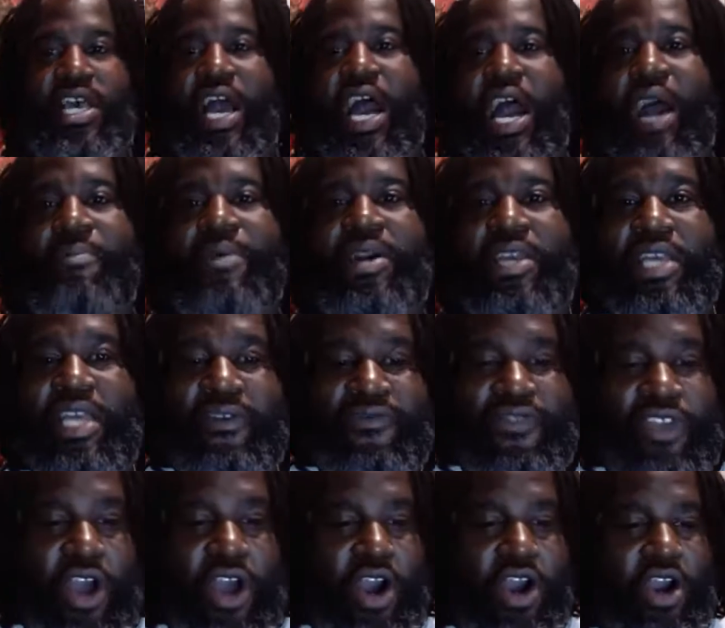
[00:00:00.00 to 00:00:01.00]
I'm gonna give
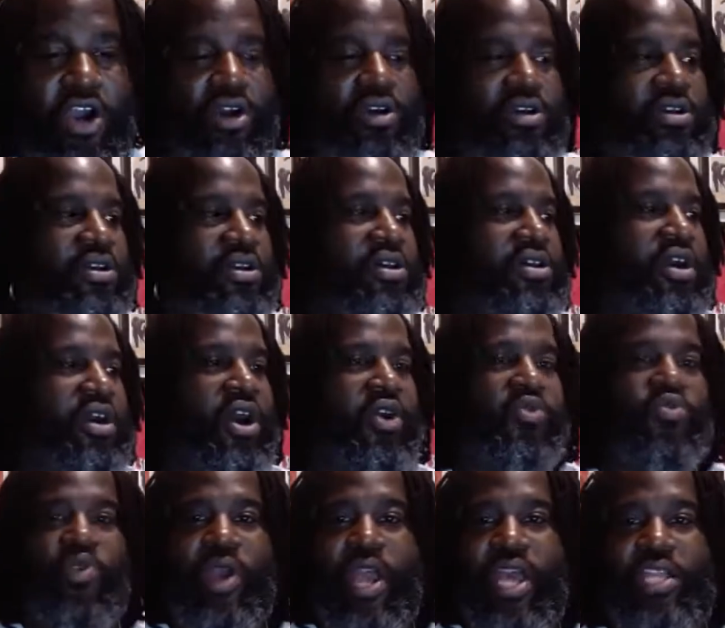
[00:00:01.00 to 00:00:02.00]
y'all a
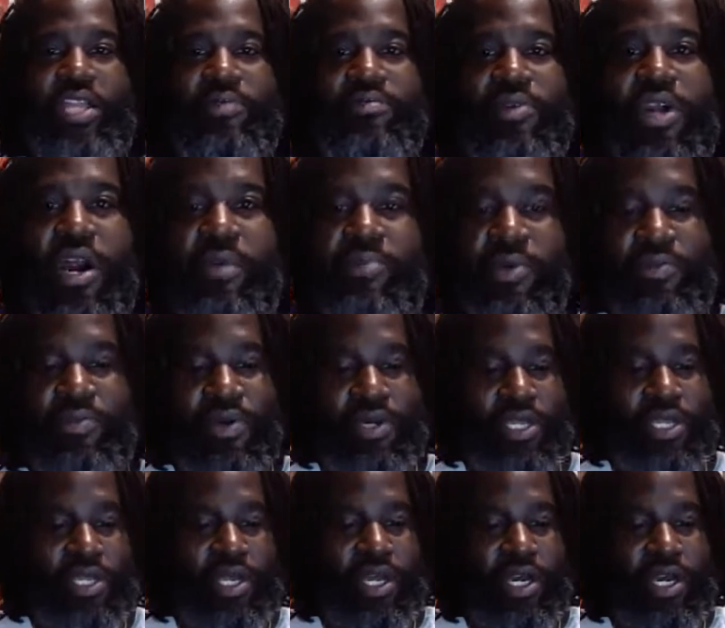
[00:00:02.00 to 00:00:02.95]
random comic book